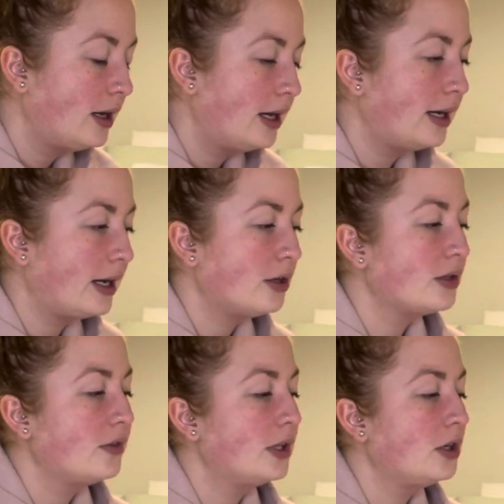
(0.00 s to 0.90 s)
And I
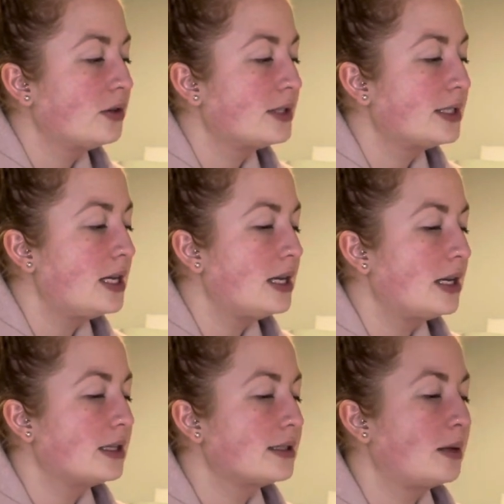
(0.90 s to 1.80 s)
also feel like you're
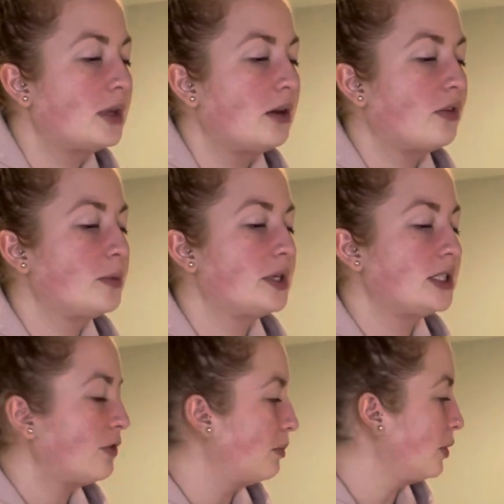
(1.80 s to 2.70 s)
seeing something from a
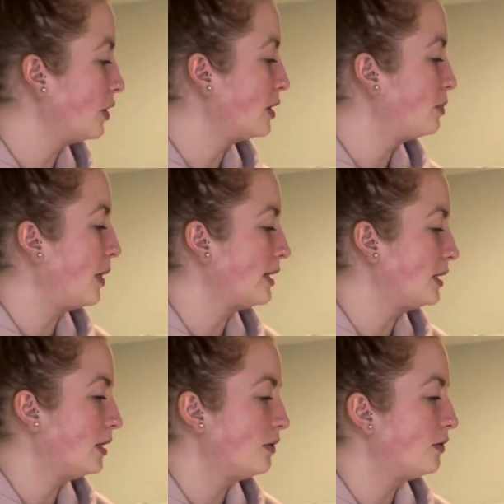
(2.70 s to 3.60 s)
different
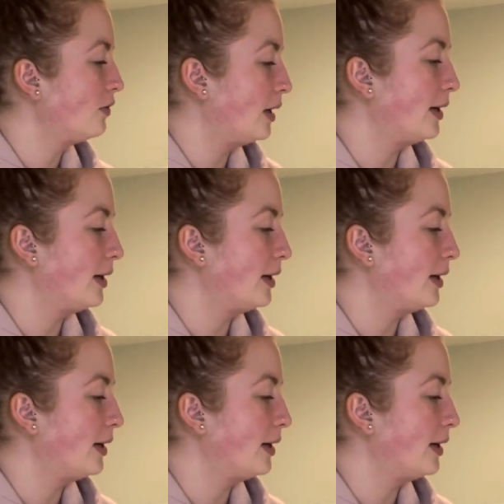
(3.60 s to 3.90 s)
perspective.